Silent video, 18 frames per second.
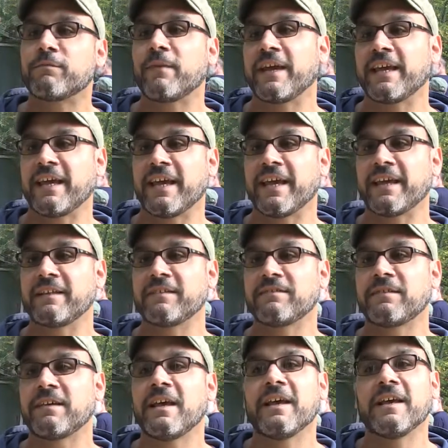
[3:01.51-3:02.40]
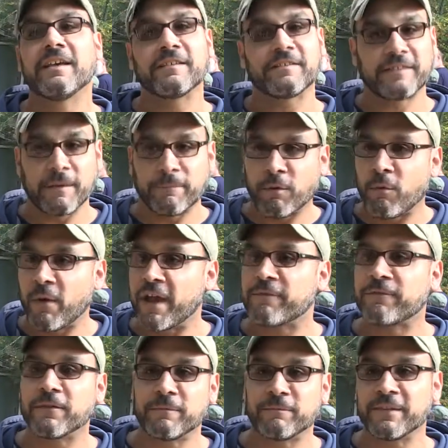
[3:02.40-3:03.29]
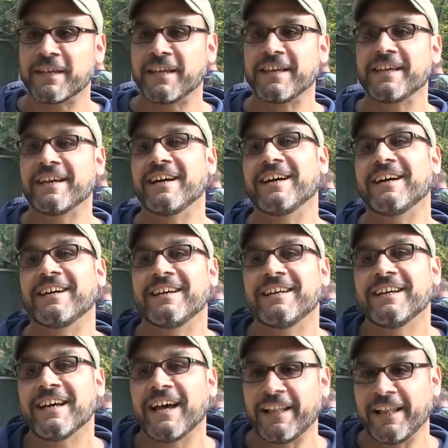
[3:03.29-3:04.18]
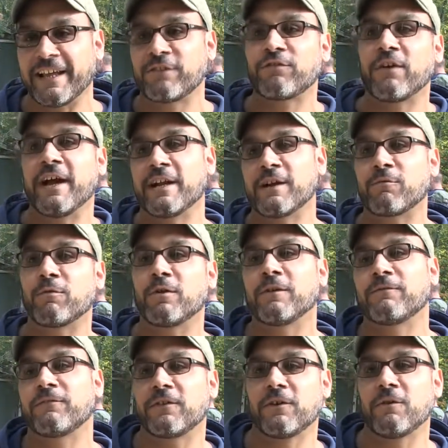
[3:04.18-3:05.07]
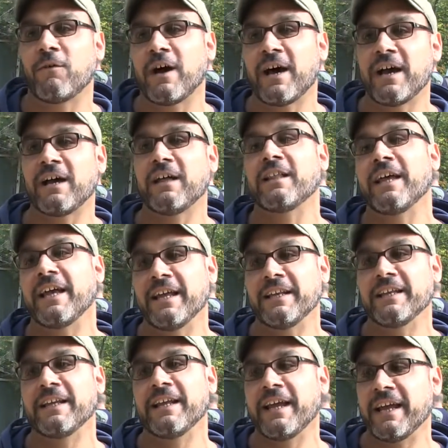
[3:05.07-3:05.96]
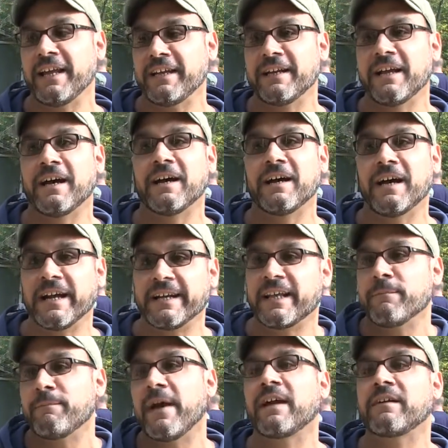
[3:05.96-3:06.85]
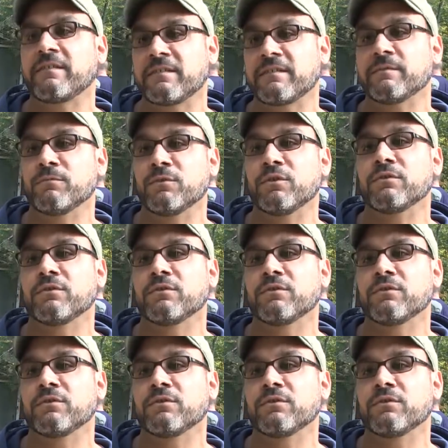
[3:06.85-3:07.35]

with my hands, step away from the uh, electronic world for a while, and, and, uh, and get back to some